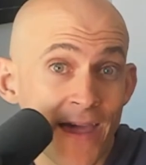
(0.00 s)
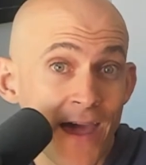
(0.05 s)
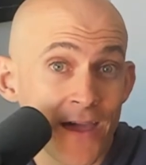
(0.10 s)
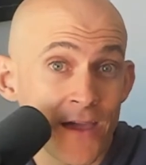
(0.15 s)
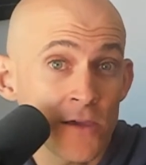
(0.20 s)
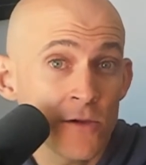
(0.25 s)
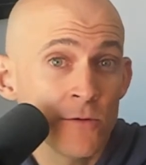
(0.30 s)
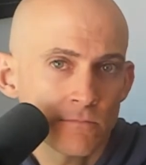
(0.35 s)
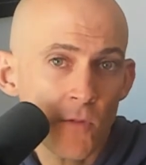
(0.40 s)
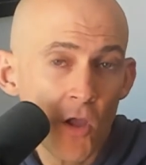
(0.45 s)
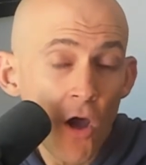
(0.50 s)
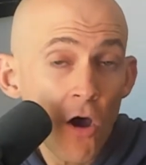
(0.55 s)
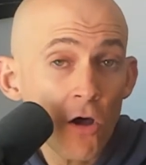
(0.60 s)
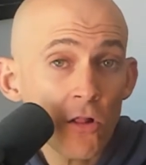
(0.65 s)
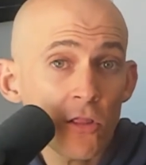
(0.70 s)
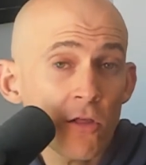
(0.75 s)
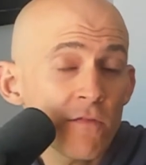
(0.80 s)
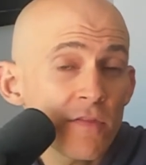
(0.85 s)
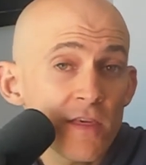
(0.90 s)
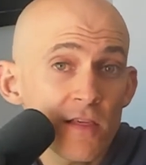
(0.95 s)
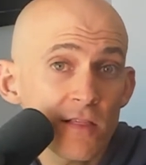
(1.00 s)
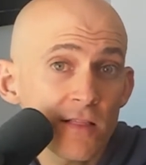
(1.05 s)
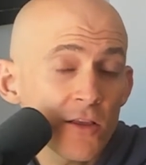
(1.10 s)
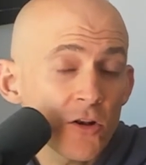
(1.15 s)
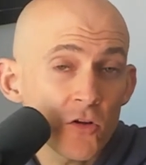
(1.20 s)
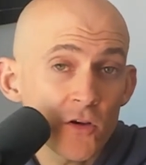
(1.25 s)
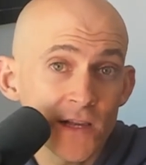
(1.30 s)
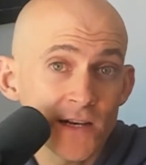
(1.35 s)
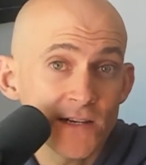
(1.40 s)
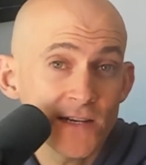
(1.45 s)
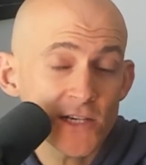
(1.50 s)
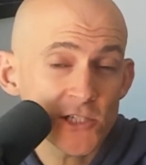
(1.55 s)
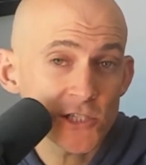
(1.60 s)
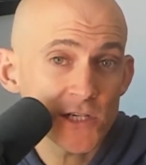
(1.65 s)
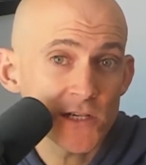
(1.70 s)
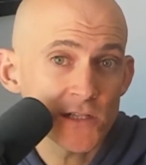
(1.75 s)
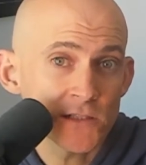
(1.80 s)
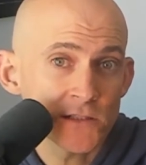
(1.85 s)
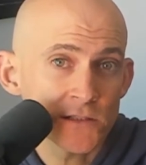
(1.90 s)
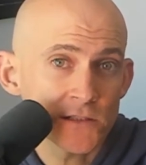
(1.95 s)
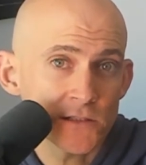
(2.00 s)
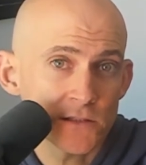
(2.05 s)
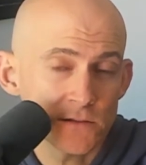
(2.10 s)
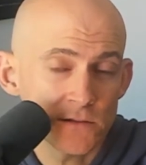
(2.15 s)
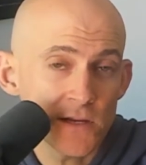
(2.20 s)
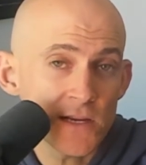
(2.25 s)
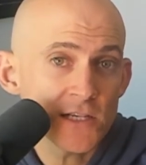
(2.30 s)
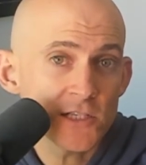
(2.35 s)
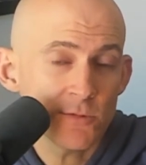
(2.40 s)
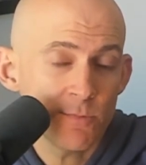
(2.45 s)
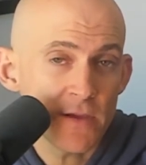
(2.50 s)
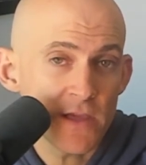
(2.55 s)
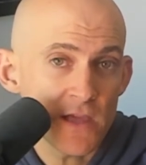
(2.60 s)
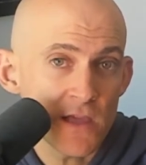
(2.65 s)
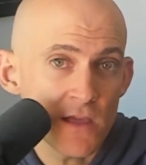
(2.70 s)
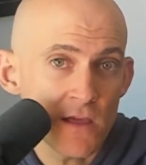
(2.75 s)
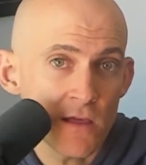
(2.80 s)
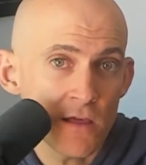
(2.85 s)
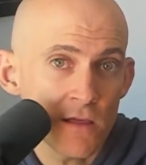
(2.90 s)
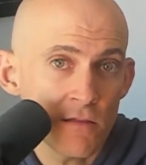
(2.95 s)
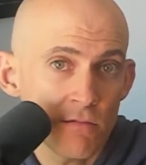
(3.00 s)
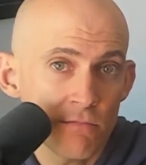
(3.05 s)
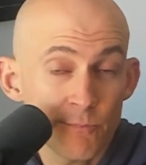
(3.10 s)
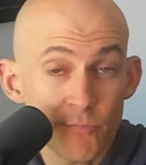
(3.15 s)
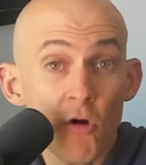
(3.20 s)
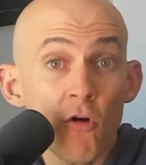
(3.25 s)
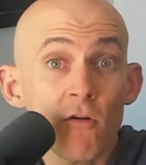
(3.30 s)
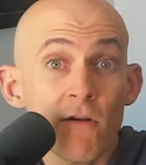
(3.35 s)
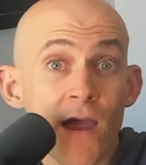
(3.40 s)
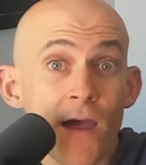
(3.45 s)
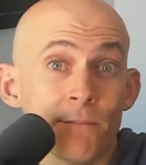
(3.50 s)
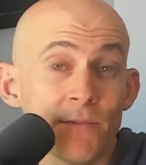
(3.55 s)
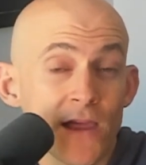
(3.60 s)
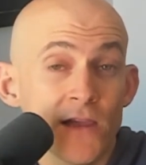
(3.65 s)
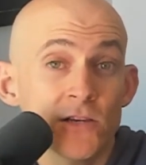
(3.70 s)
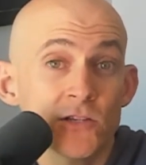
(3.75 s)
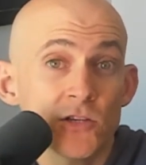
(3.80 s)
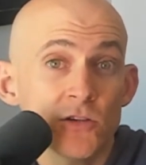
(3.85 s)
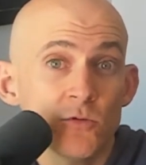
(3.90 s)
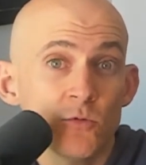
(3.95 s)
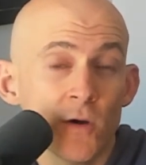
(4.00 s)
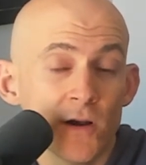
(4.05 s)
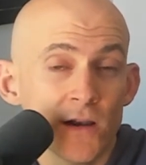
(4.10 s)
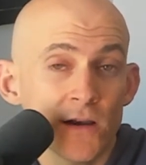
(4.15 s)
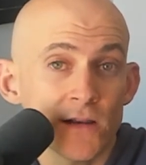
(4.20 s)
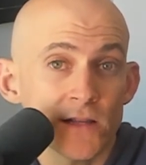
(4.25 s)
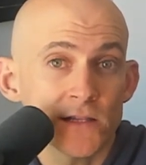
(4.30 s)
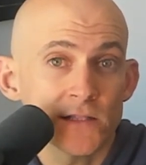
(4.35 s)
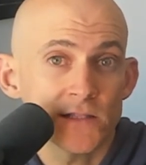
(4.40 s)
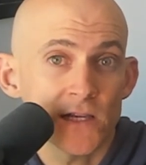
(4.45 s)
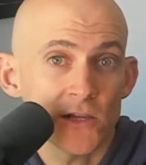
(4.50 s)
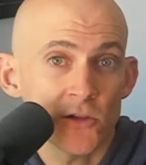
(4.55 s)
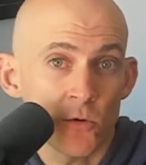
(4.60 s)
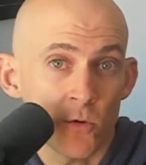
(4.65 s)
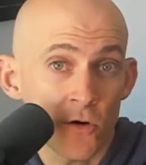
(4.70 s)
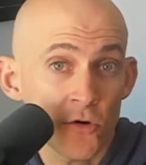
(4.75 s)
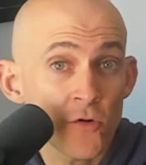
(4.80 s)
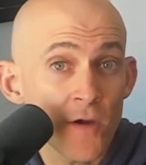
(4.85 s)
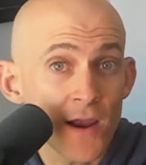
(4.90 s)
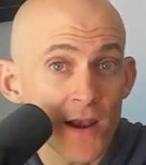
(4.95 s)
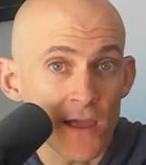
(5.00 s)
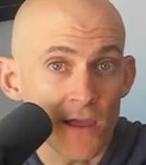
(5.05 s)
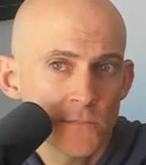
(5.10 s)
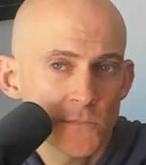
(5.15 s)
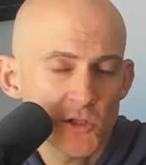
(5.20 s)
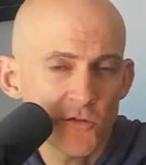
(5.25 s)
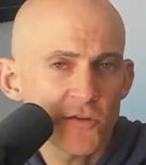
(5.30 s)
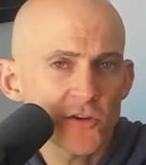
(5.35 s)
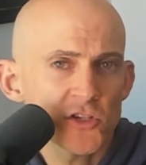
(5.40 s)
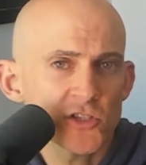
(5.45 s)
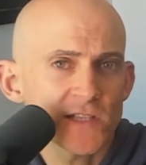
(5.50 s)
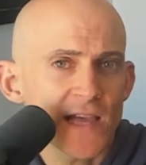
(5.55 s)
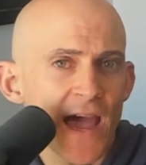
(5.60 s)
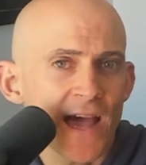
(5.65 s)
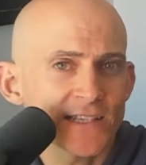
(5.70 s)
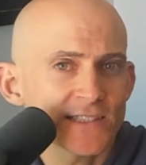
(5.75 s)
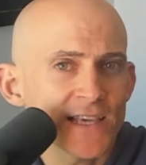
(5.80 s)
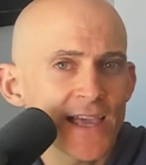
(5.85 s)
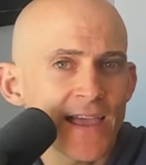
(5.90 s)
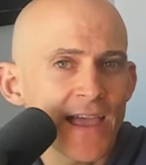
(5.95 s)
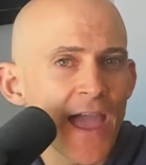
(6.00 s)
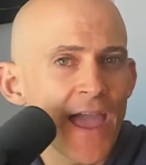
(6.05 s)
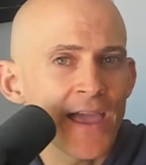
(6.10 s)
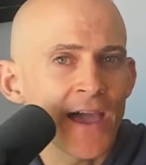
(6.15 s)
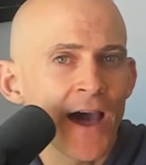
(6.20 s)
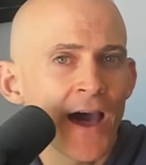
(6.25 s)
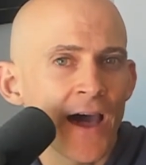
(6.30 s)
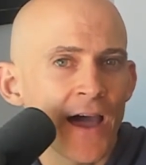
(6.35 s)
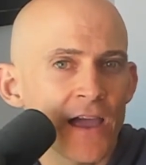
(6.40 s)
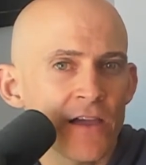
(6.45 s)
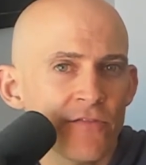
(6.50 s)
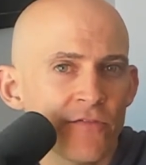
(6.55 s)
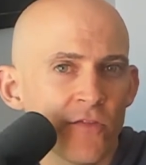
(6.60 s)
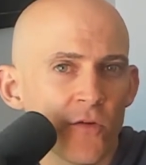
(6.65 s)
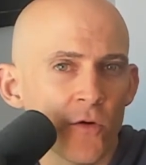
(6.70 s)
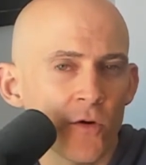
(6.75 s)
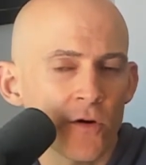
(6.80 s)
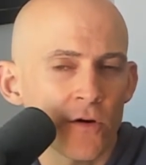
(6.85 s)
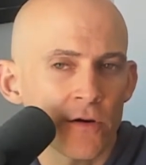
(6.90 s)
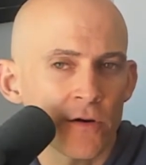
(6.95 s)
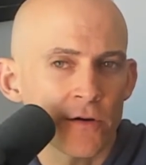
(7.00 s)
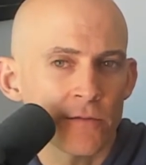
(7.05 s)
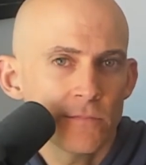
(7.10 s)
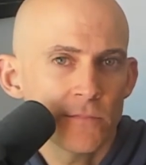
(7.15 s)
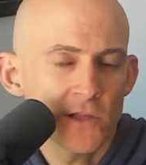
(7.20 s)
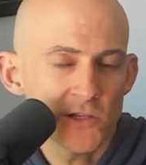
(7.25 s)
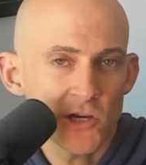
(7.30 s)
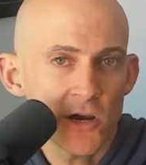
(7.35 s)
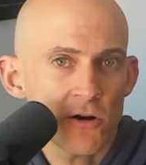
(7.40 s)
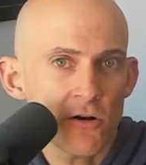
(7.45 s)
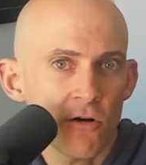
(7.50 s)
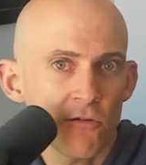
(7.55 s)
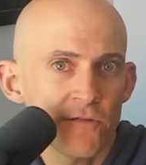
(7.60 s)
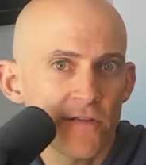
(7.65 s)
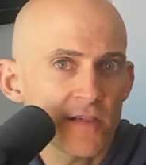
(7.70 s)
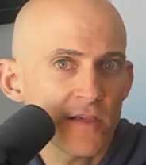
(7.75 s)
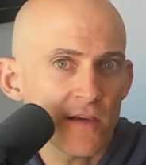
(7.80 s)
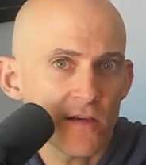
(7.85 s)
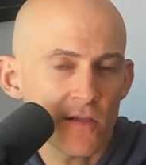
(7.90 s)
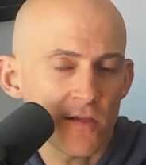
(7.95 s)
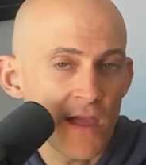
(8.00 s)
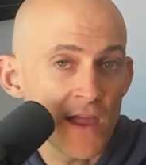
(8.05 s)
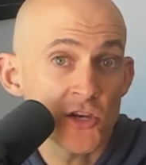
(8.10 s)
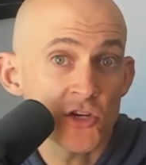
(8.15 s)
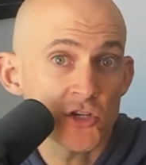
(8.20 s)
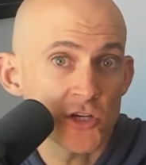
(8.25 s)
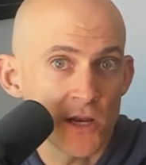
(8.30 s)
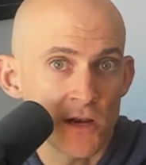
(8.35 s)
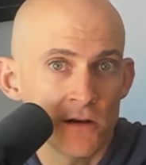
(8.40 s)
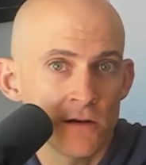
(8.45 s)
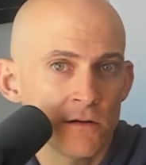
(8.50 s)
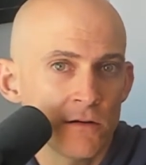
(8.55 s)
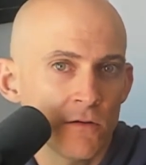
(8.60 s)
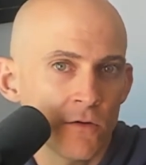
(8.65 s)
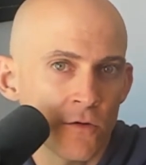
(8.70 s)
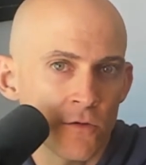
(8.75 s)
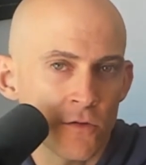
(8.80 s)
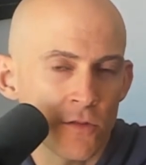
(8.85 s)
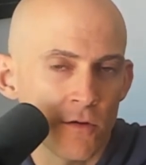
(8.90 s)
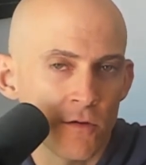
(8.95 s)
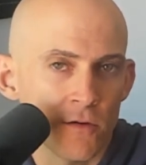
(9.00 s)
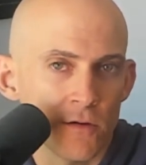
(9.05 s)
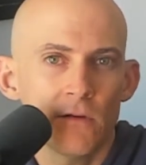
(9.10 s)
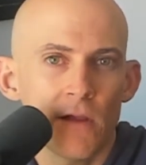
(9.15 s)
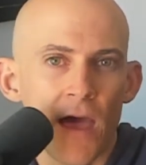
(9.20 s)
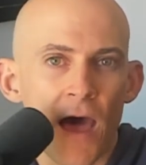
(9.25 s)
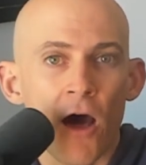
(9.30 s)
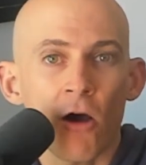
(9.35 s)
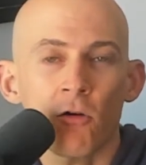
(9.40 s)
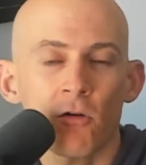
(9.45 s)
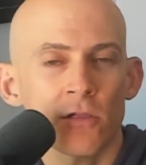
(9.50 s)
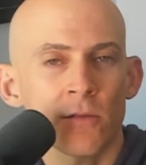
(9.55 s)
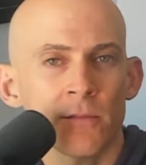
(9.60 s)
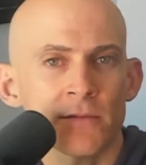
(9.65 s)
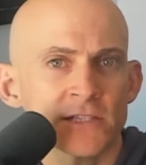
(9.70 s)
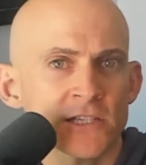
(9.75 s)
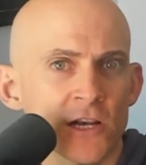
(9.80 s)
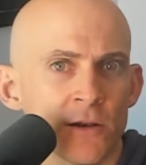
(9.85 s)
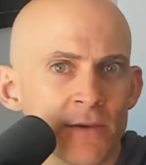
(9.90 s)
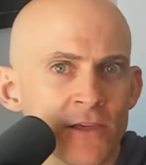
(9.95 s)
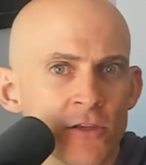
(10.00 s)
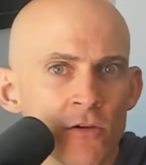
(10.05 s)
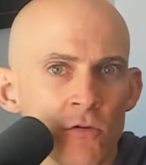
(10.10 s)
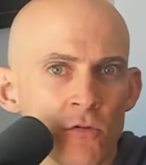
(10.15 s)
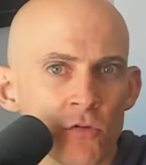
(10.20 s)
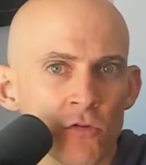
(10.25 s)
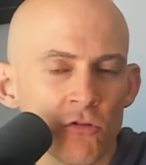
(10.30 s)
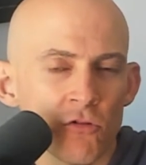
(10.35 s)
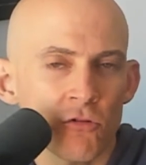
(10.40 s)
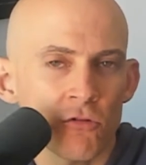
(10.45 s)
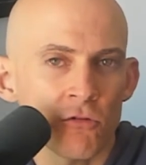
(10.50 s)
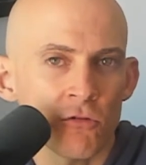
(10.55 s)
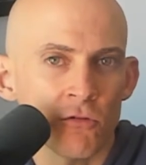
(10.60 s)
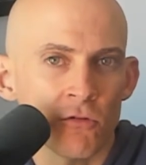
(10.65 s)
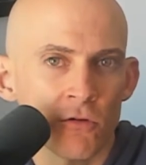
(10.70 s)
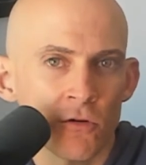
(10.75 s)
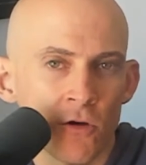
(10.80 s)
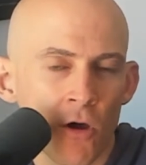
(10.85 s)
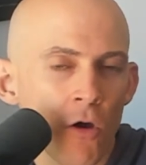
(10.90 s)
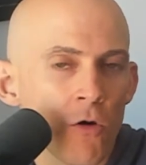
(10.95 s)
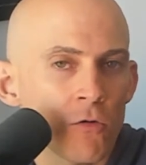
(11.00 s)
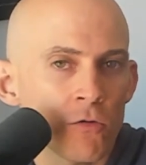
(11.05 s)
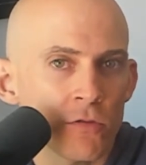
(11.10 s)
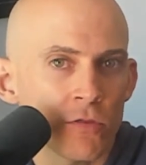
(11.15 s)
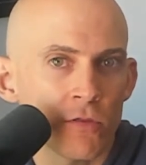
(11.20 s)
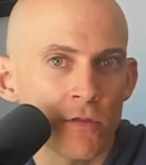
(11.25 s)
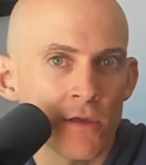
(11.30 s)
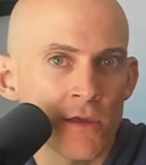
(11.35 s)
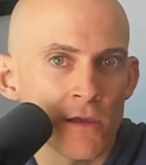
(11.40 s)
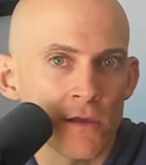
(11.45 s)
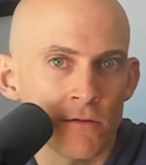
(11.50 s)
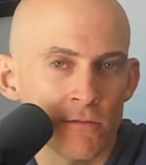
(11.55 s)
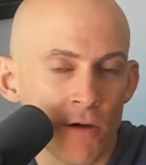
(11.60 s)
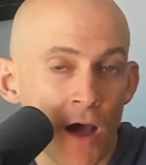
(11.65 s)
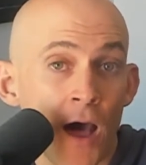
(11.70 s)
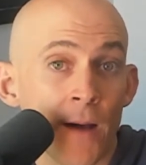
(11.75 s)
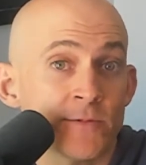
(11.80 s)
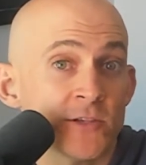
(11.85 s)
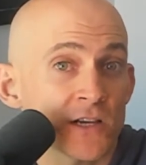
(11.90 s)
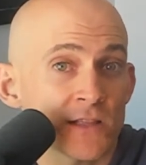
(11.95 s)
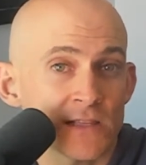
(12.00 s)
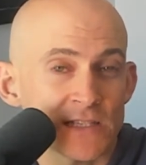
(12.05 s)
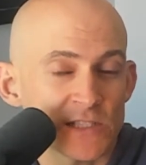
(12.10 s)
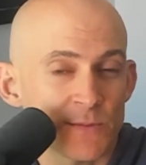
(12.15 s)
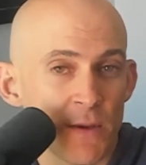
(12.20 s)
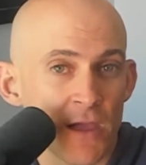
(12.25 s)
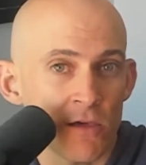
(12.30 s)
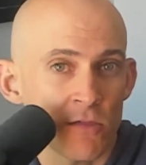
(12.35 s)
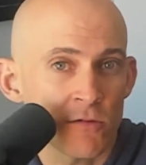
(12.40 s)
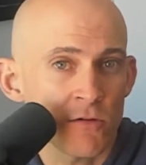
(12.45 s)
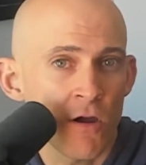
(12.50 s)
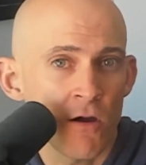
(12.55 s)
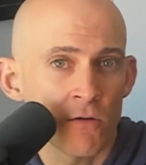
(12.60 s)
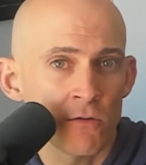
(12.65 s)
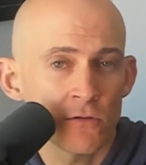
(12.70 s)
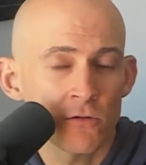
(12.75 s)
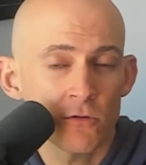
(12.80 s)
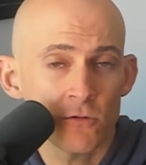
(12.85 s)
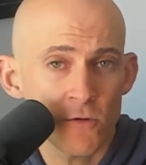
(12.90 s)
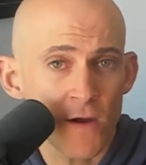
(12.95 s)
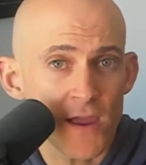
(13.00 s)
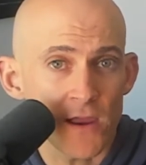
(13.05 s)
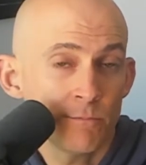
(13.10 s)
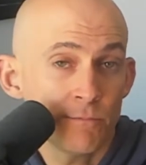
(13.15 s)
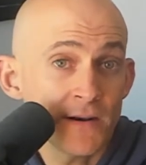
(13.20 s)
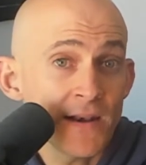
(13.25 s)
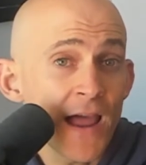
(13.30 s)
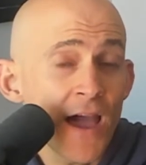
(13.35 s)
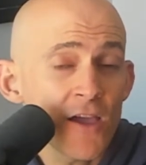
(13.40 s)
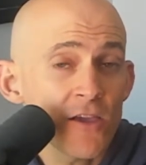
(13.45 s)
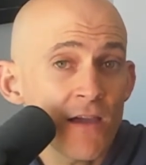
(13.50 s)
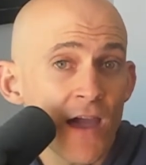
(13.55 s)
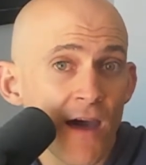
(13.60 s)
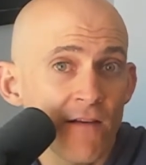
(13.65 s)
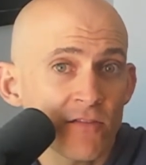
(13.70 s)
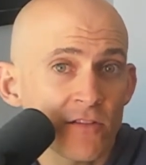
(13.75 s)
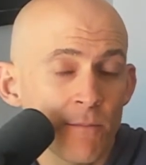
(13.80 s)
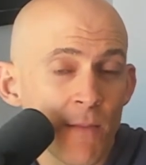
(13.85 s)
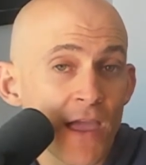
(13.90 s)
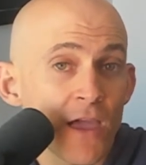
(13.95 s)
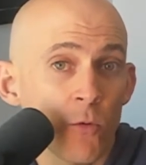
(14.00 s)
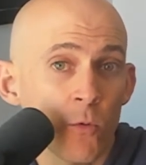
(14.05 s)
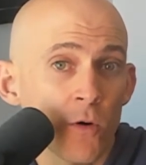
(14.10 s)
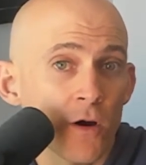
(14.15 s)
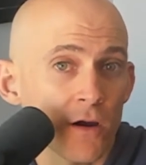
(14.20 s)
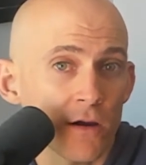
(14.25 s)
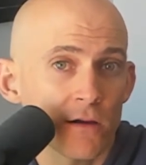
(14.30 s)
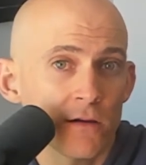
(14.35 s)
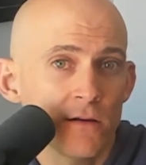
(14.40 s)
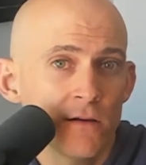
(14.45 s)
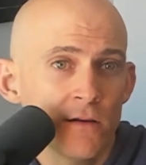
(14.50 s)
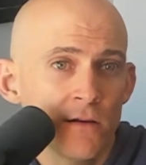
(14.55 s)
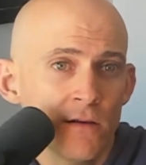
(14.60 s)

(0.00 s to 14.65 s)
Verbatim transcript: at you? All of these little conditions need to be programmed into what it is that you are creating. So if you're just asking A I for the general physics engine or the algorithm that's gonna be used to code the object that's being thrown, great, but now you have to make it work.